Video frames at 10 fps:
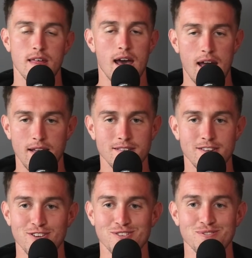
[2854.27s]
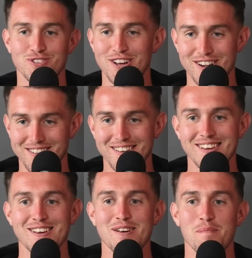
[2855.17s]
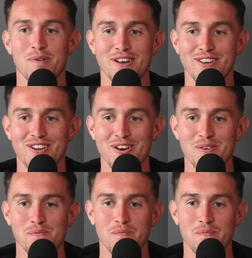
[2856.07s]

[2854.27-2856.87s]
That you know sucked, but you know